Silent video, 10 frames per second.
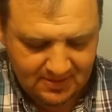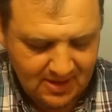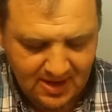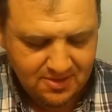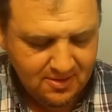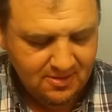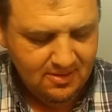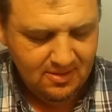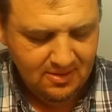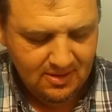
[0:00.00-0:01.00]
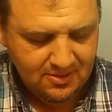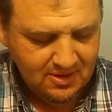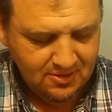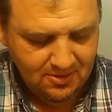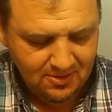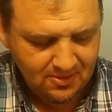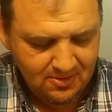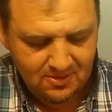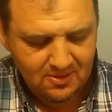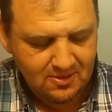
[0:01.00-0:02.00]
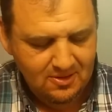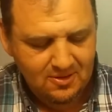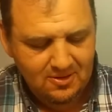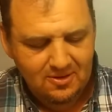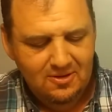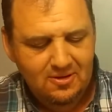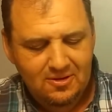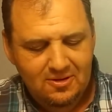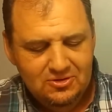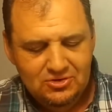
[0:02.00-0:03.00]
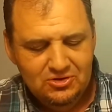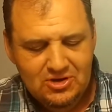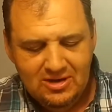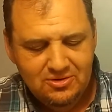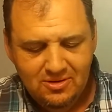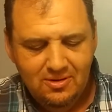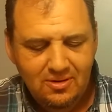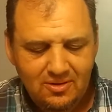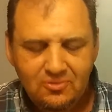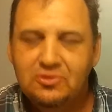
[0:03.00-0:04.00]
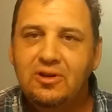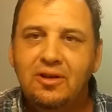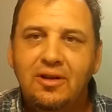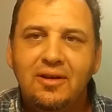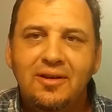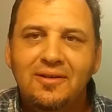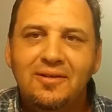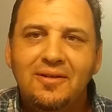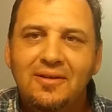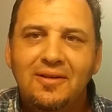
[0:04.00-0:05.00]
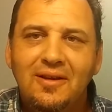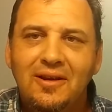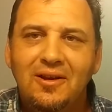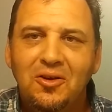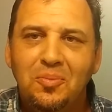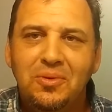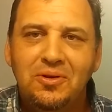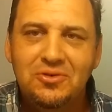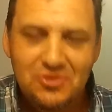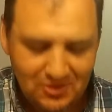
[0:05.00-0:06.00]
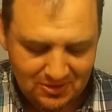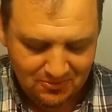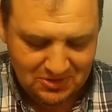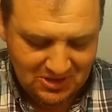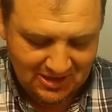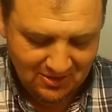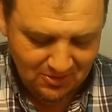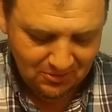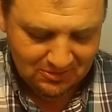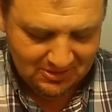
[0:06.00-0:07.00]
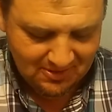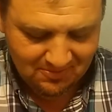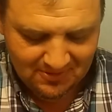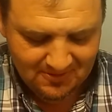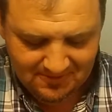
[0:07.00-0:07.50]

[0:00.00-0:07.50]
Nathan, I think your suggestion on it was good, and I hope you enjoy it when you get hold of some.